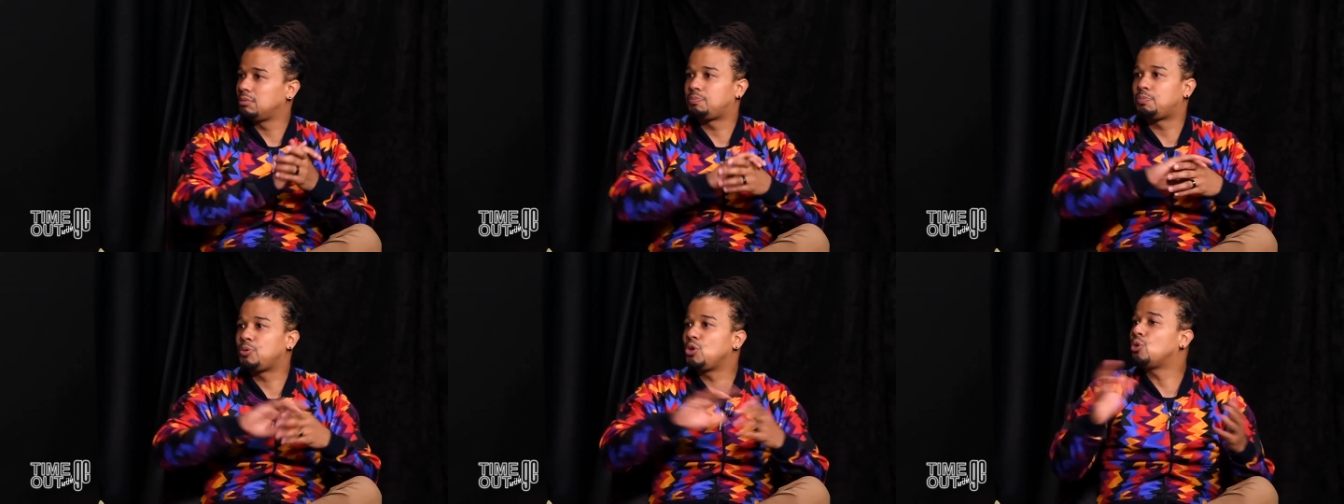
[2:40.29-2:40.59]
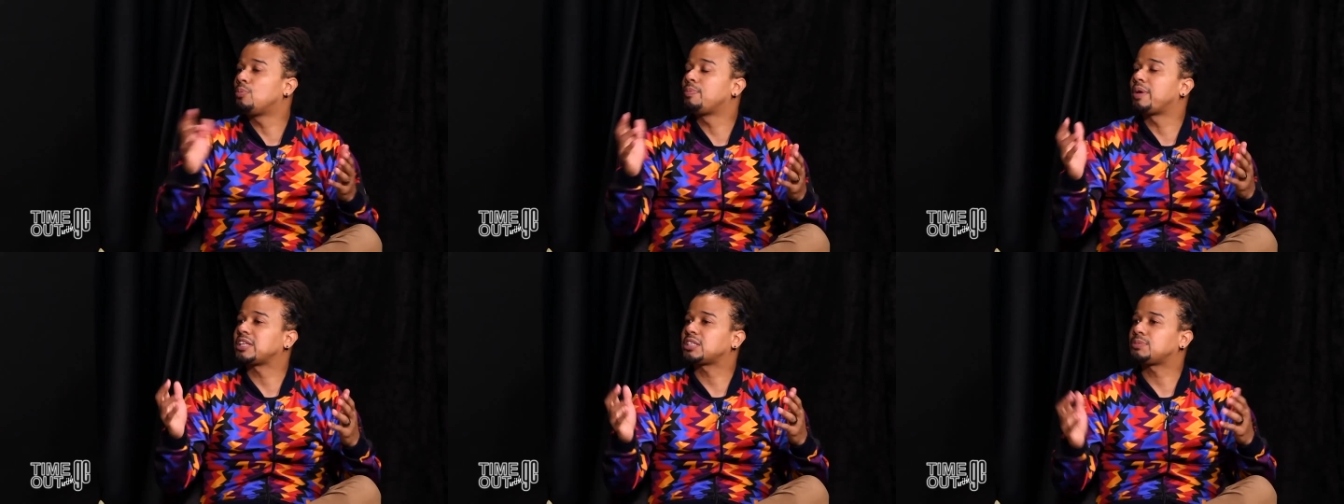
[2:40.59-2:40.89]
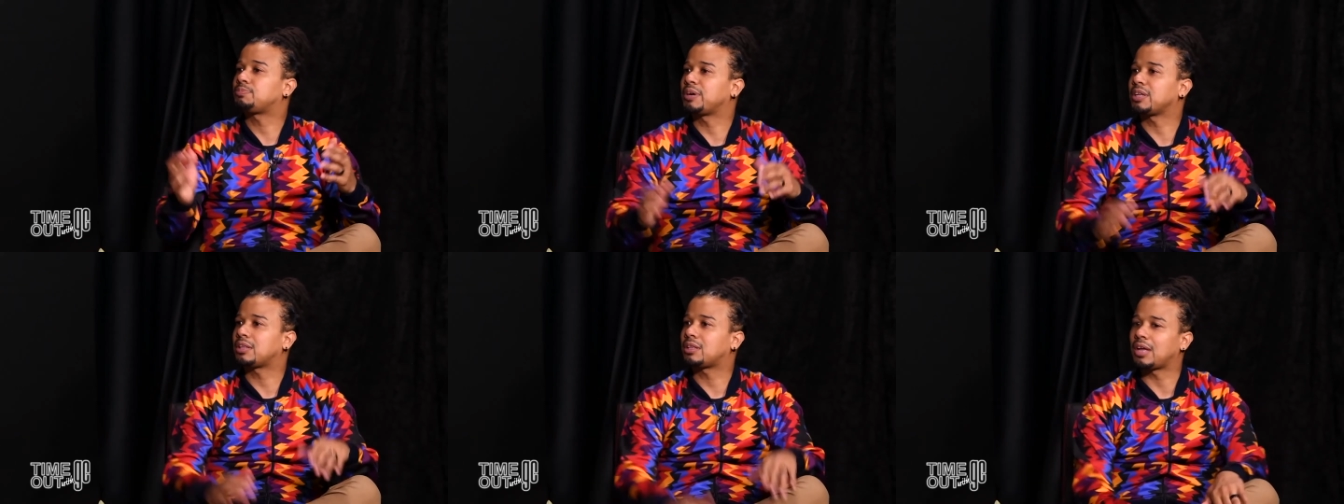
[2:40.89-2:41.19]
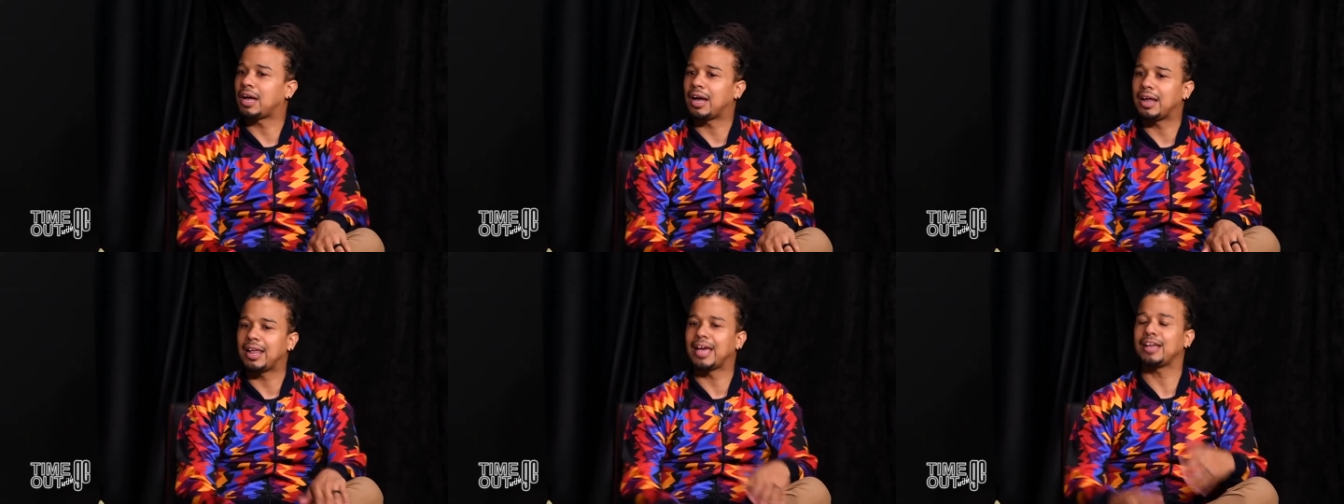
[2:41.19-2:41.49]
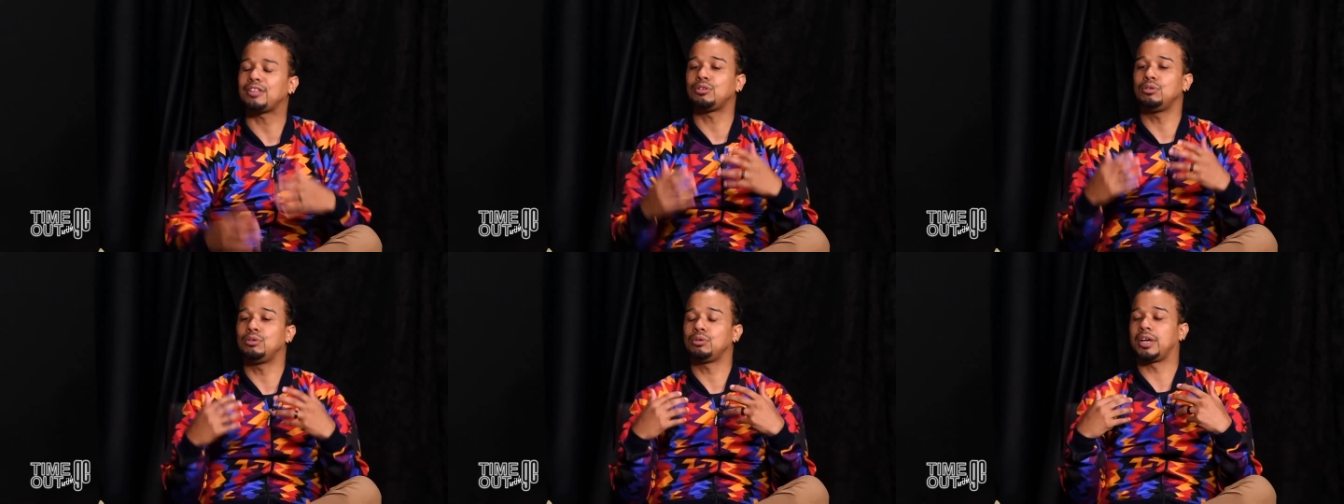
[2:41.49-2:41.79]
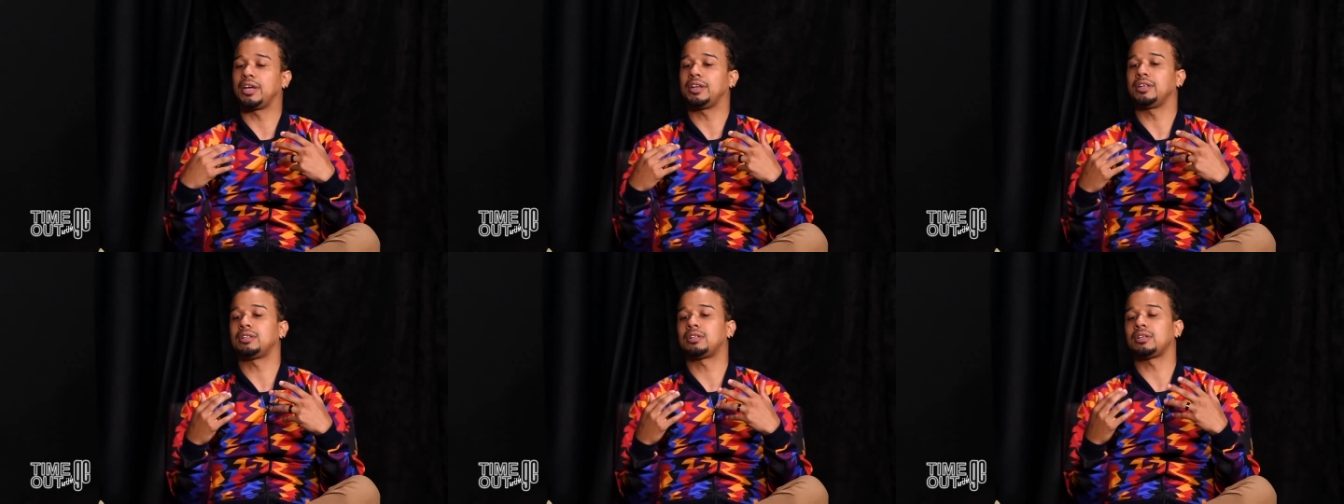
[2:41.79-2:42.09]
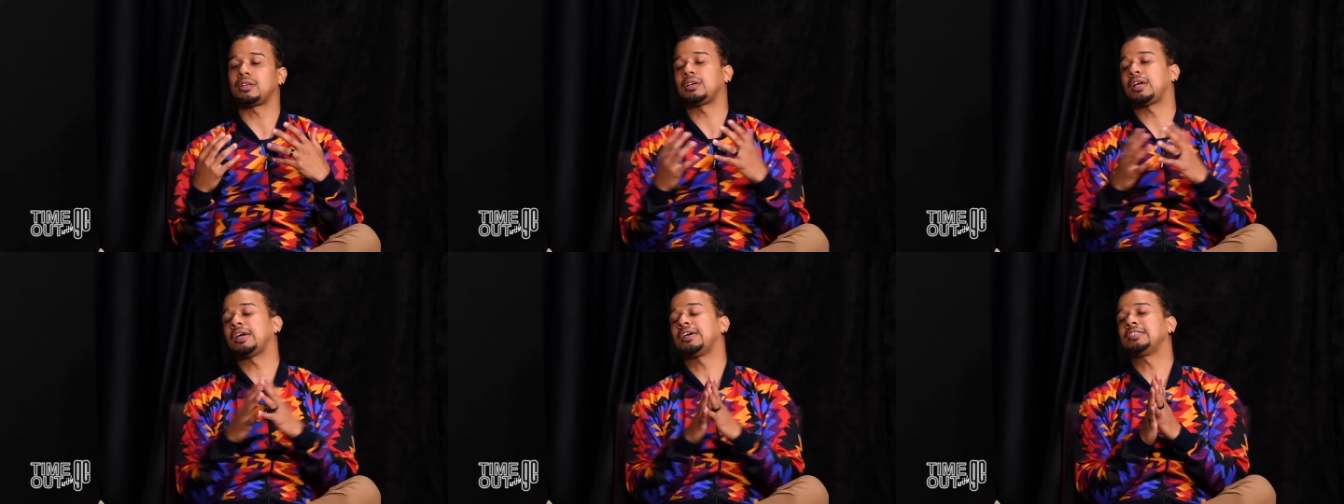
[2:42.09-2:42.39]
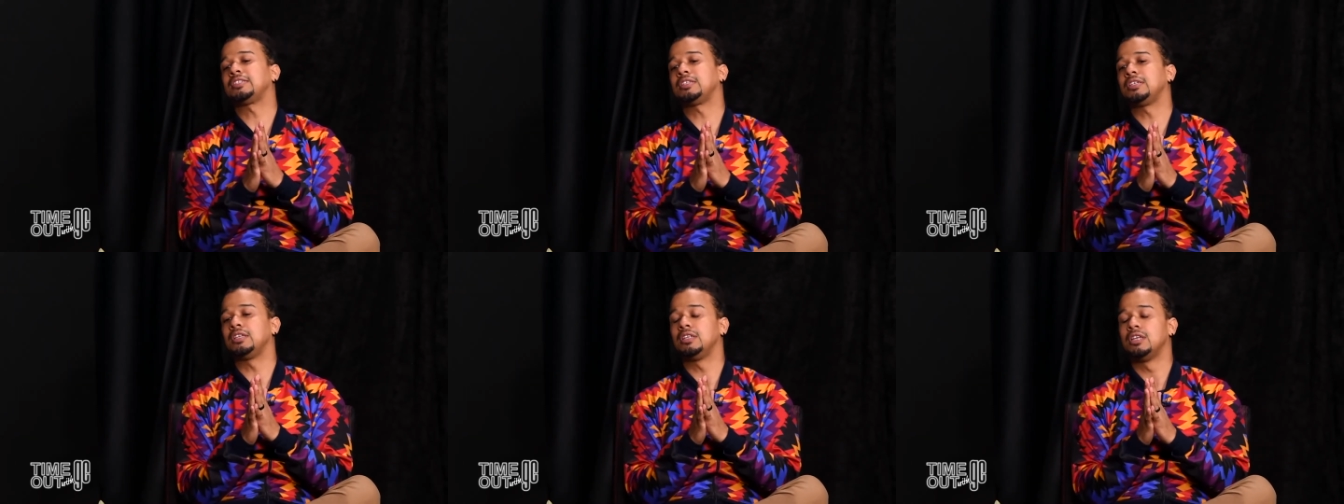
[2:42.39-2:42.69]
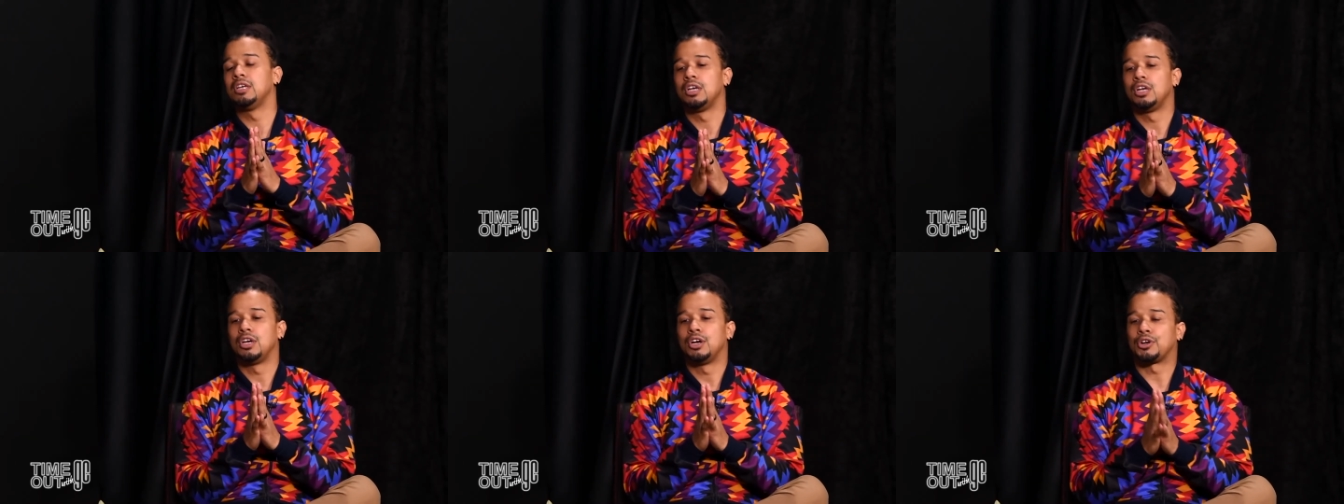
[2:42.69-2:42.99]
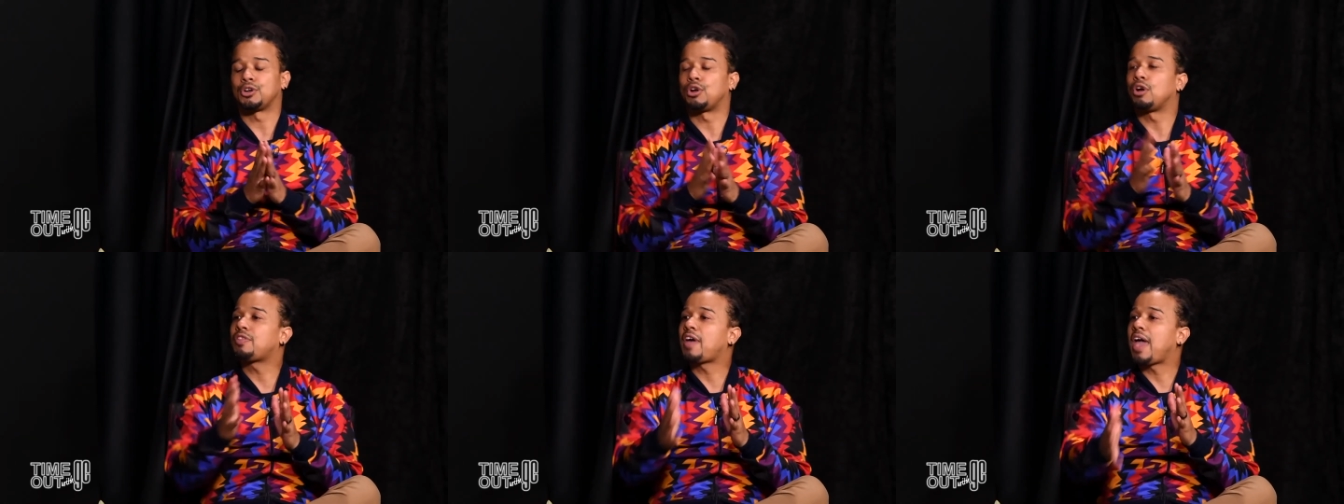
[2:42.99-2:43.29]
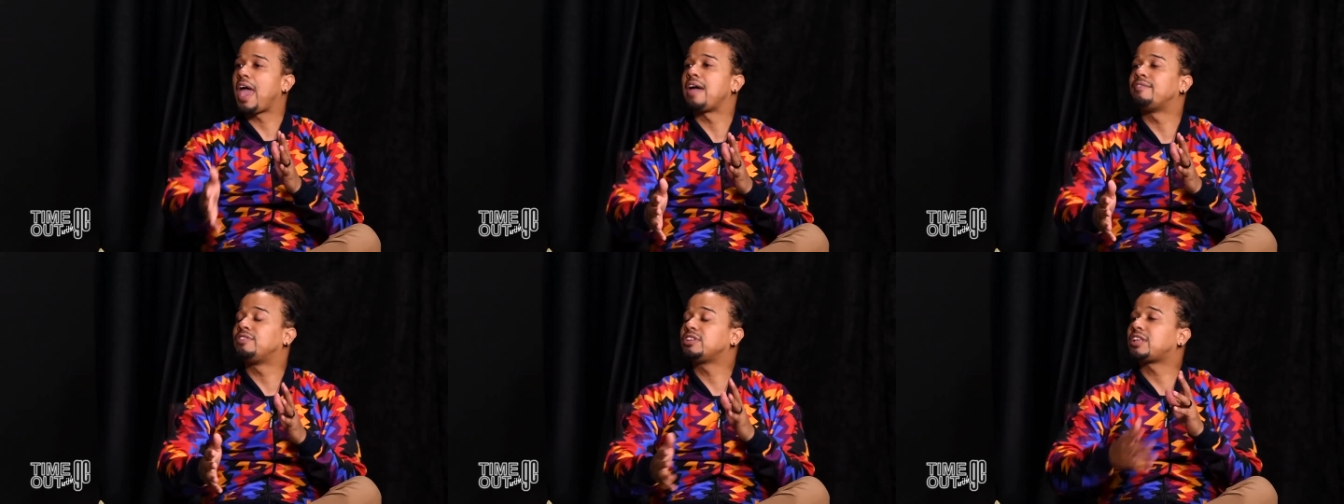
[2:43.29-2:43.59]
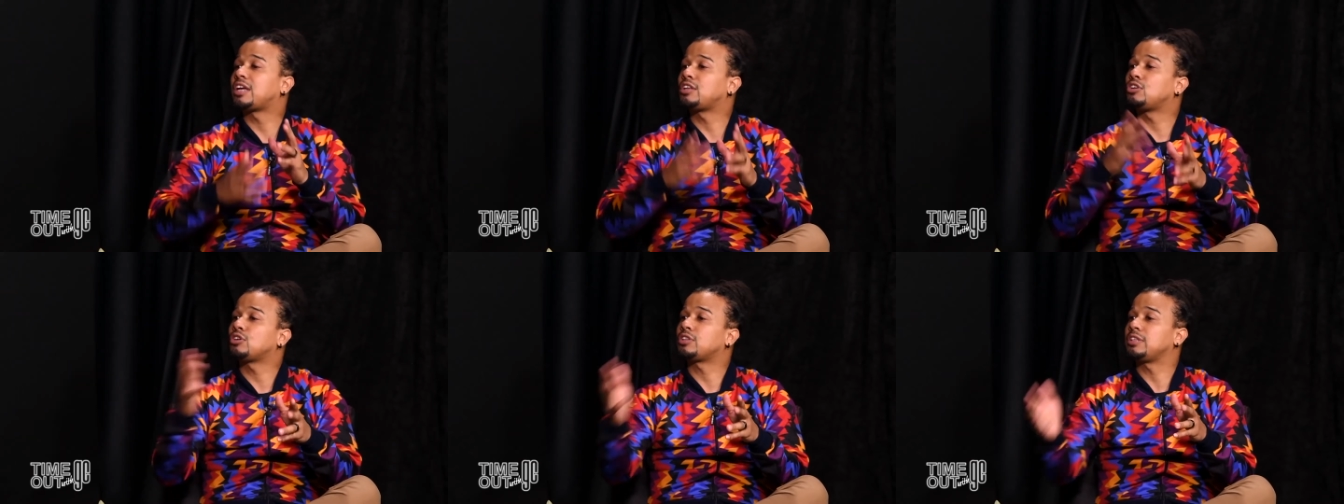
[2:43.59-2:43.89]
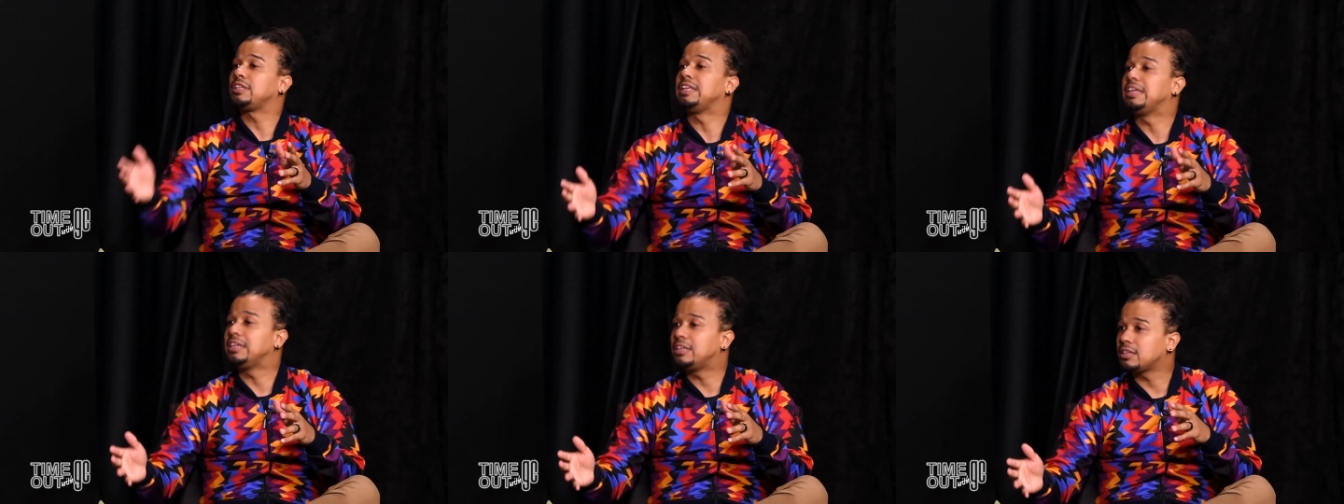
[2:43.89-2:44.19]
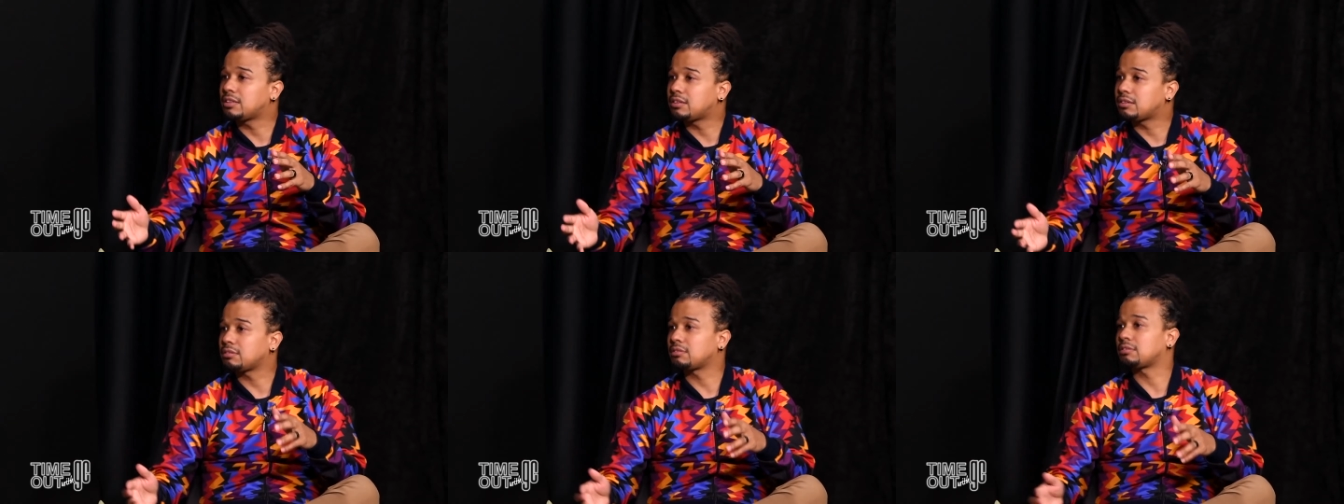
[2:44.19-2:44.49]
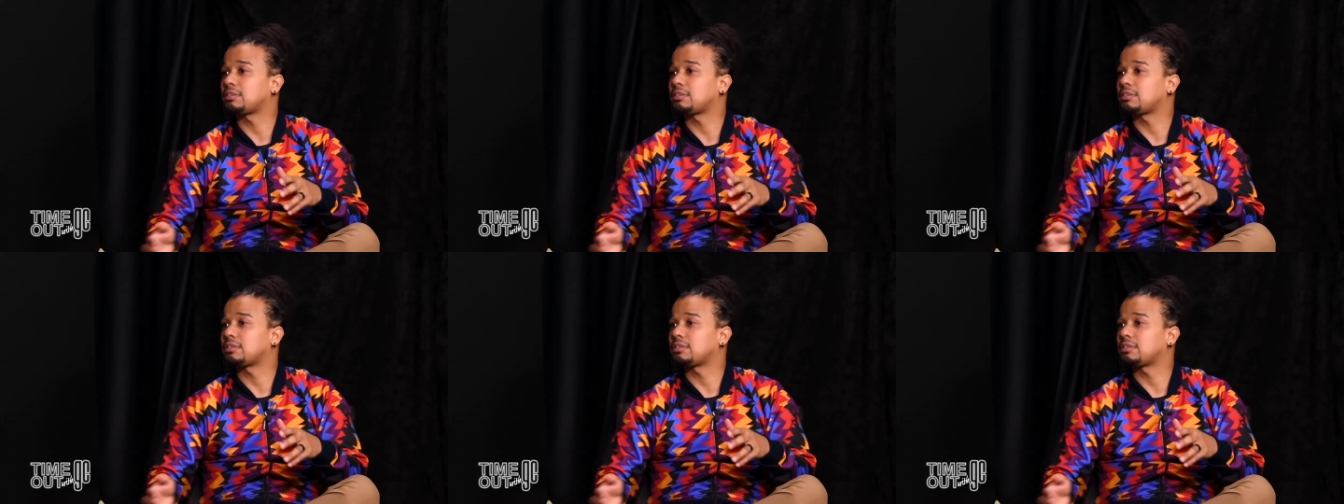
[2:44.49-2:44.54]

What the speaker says: pure maths, but I like to look at it as in rather have it and not need it,